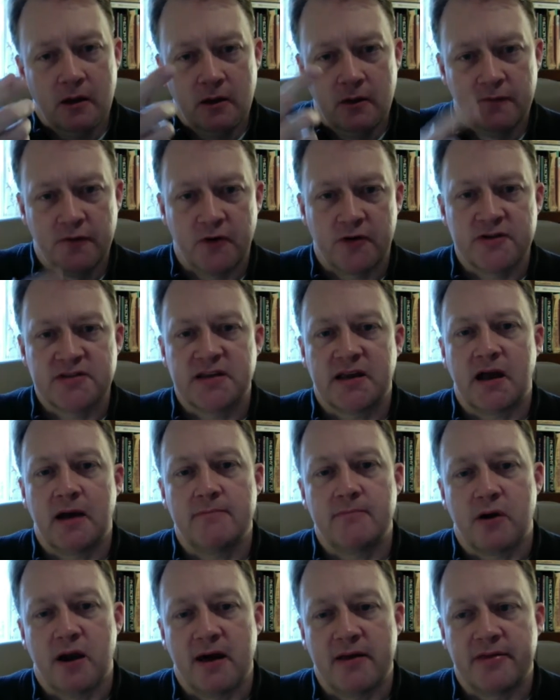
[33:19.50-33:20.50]
focusing on
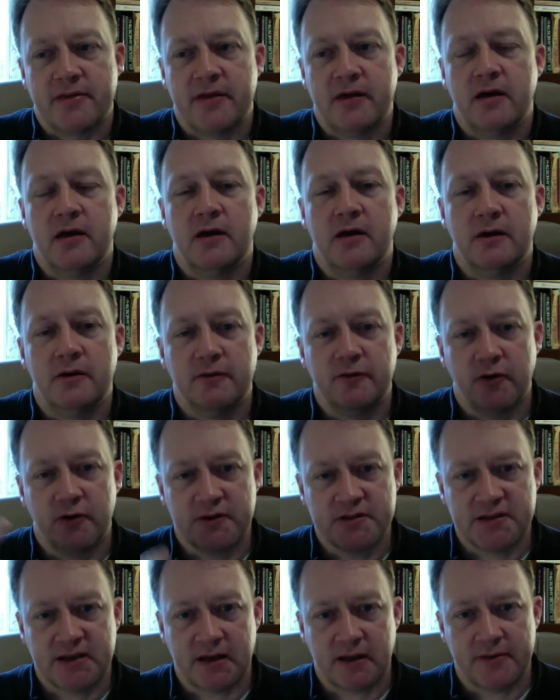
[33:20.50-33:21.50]
breath,
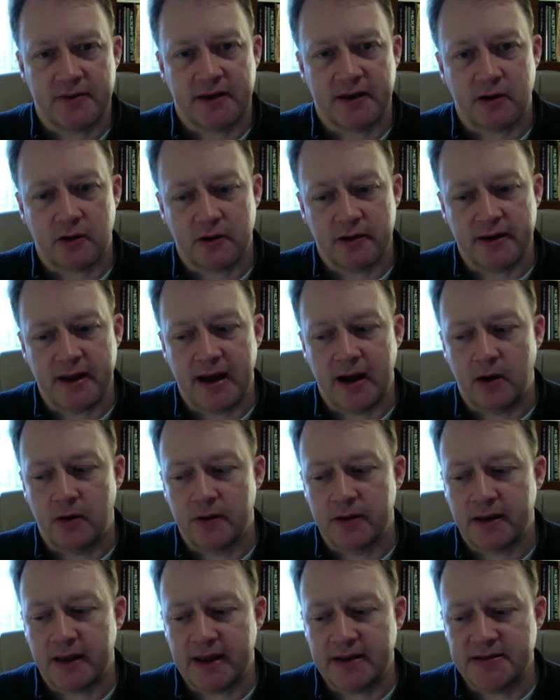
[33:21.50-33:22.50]
focusing on the here and now,
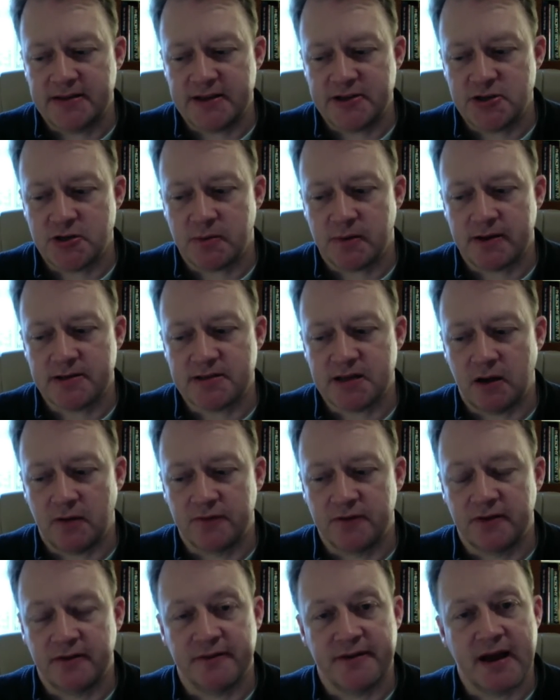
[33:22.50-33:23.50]
and teaching myself
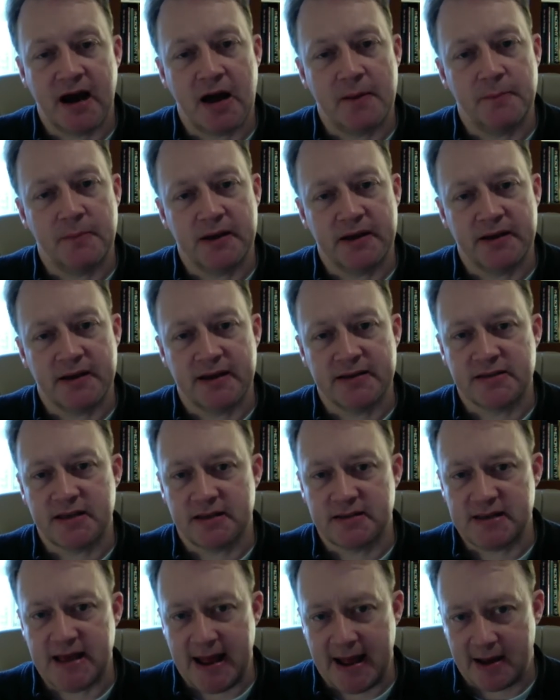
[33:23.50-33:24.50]
to not be as
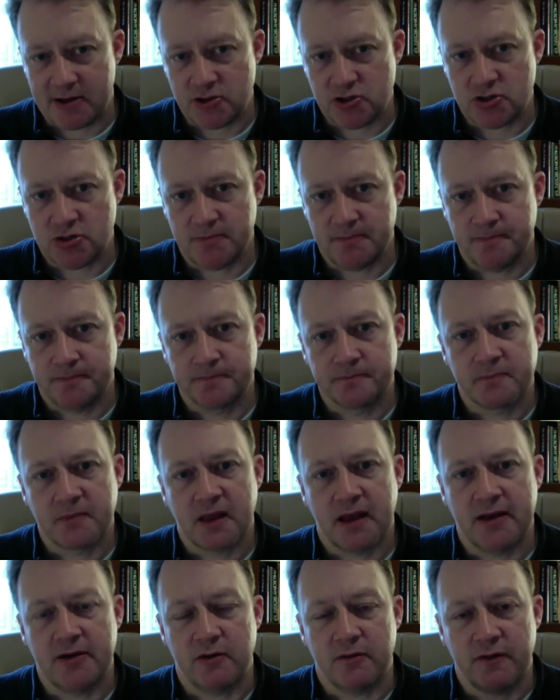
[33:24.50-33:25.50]
attached.
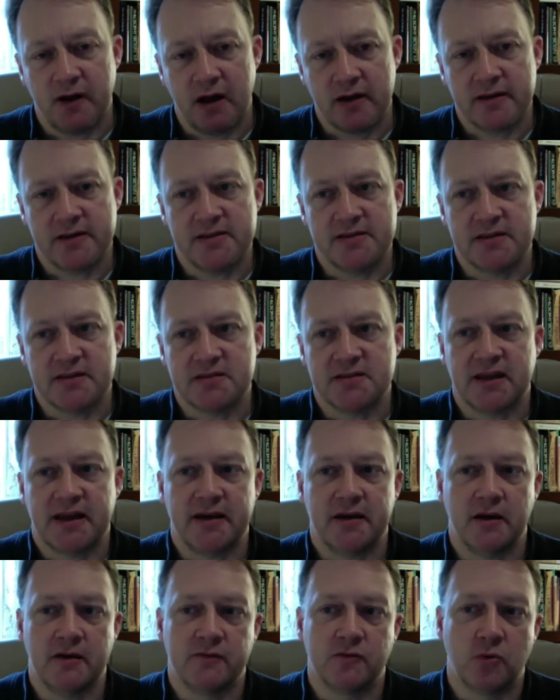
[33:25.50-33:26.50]
And nirvana is a
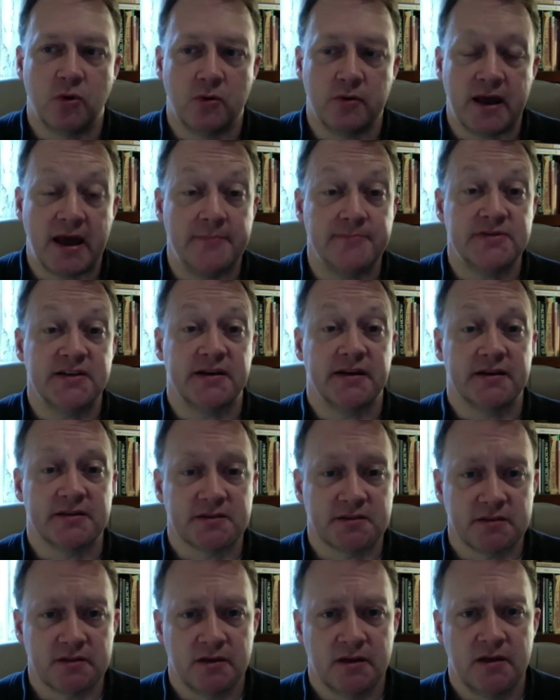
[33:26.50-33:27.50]
state of, quote,
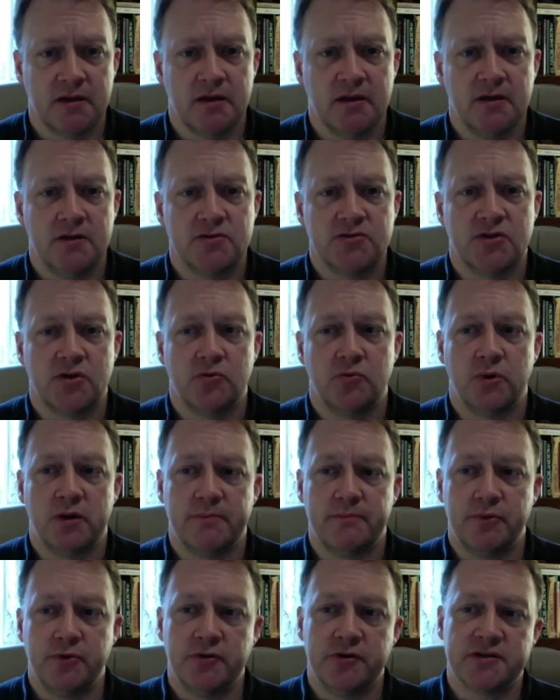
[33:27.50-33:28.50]
emptiness. So
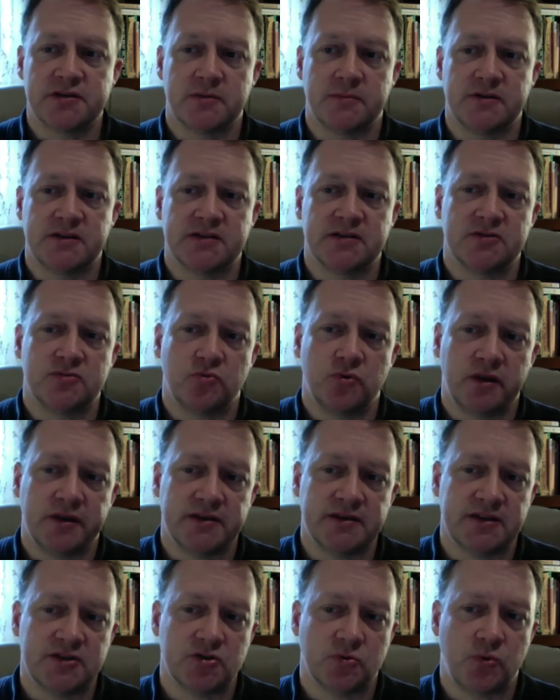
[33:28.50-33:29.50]
what Buddhism doesn't really
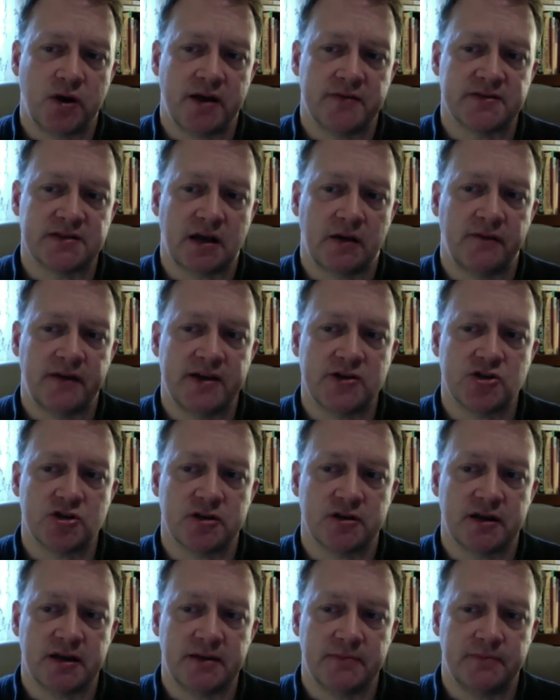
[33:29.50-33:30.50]
teach a way of
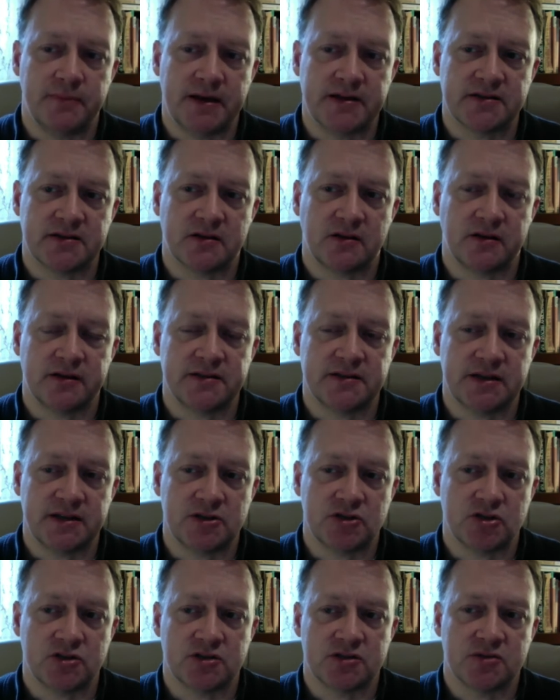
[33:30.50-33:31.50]
salvation, it basically
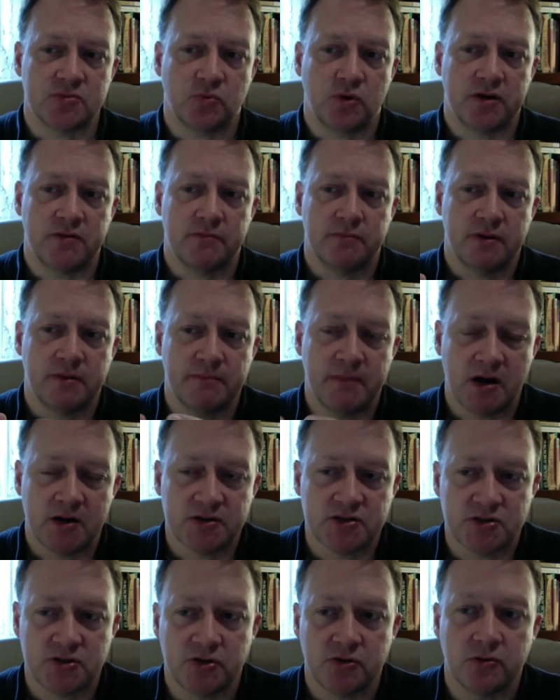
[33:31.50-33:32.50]
teaches what the
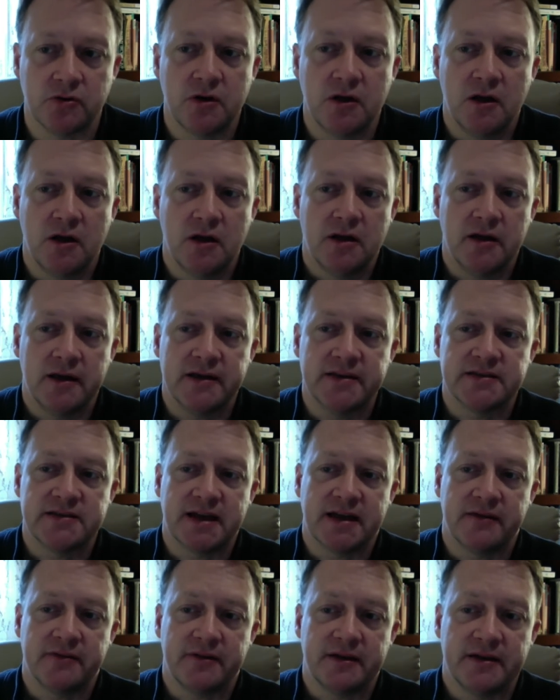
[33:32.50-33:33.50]
monks do, is
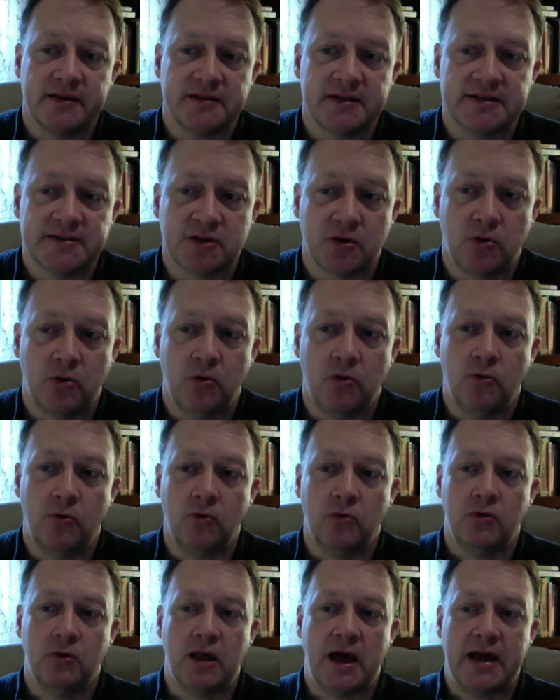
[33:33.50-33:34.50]
it's a
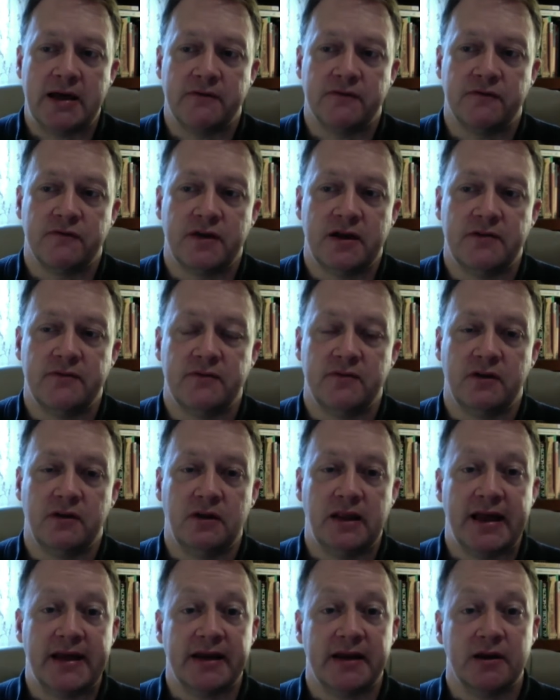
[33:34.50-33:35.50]
whole life of
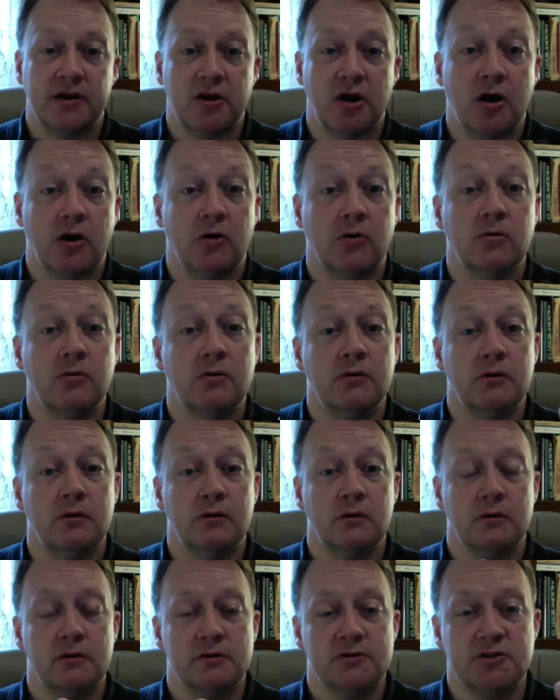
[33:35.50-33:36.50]
letting go,
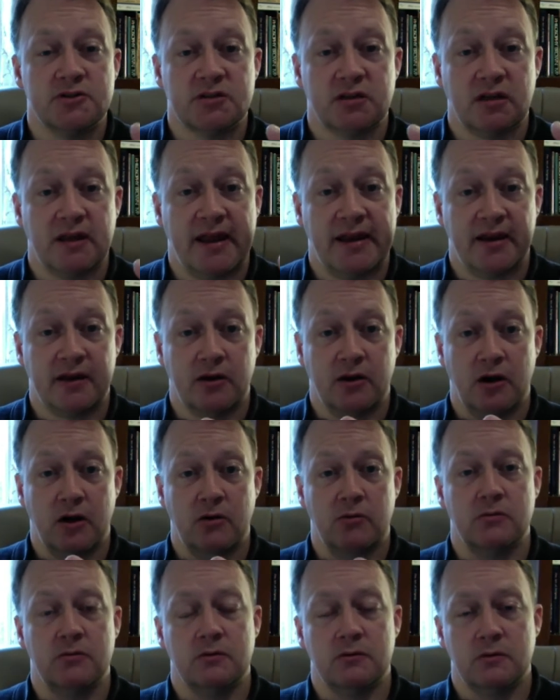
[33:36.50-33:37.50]
just letting go.
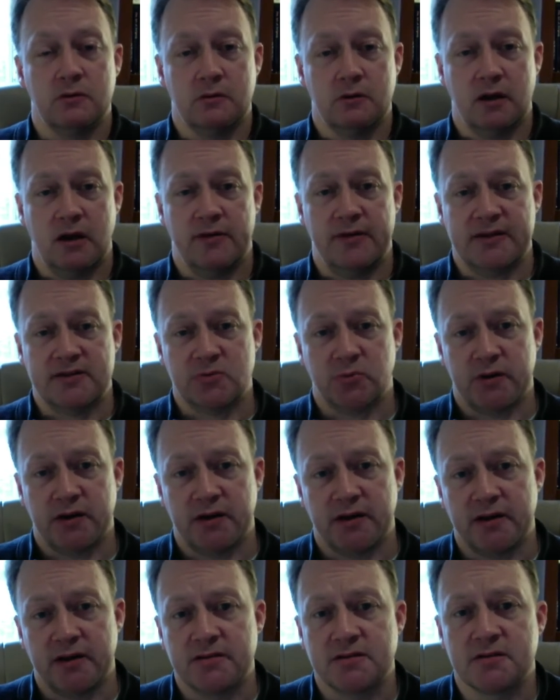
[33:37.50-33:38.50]
And that's what
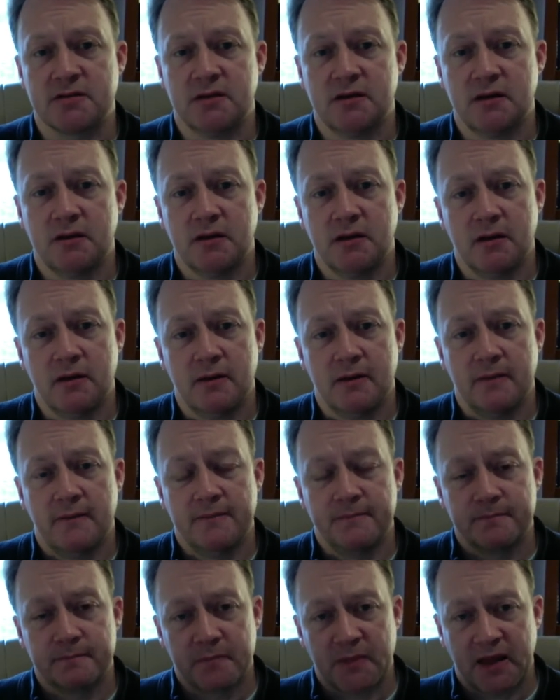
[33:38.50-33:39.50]
it is,
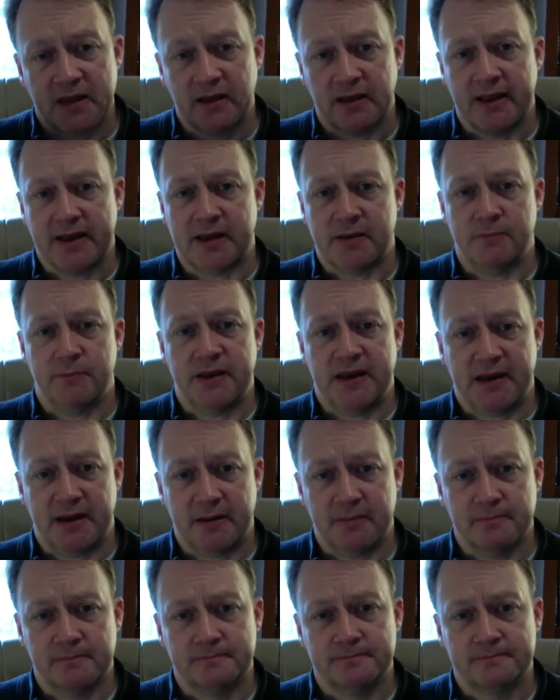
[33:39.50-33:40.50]
and letting be.
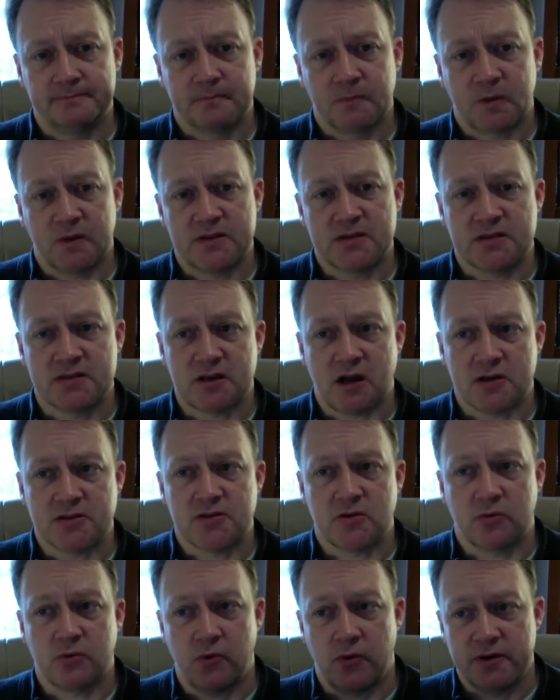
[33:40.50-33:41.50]
This is
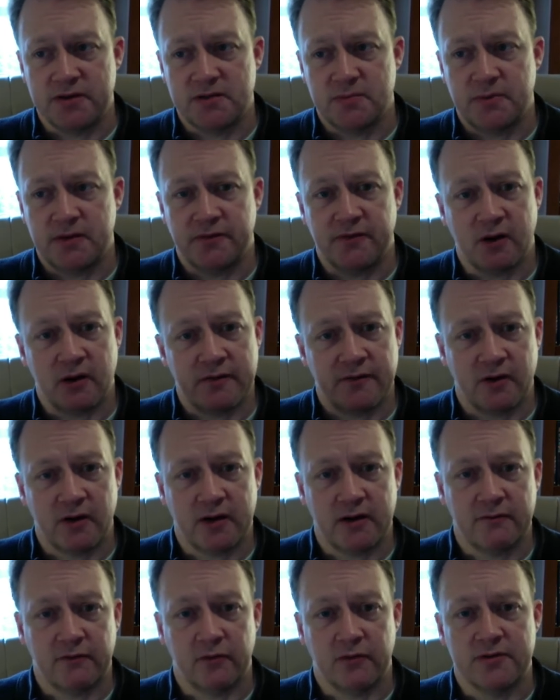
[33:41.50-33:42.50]
also going to be very, very
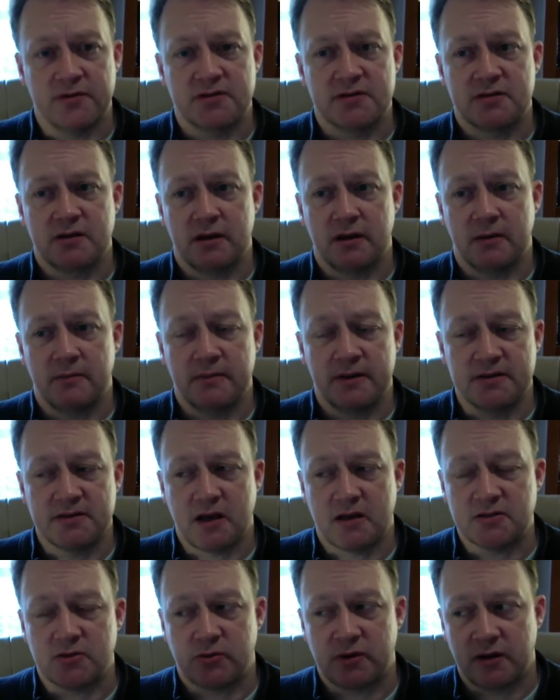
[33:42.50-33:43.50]
influenced. It's
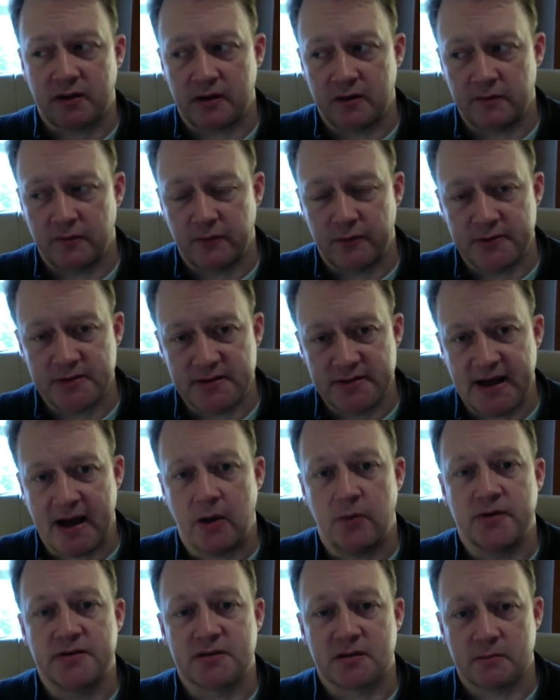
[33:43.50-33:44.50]
also going to influence
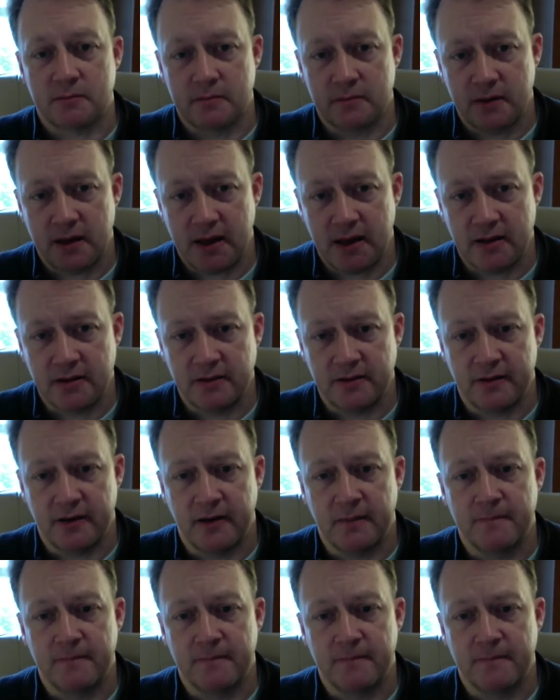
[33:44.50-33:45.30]
Taoism and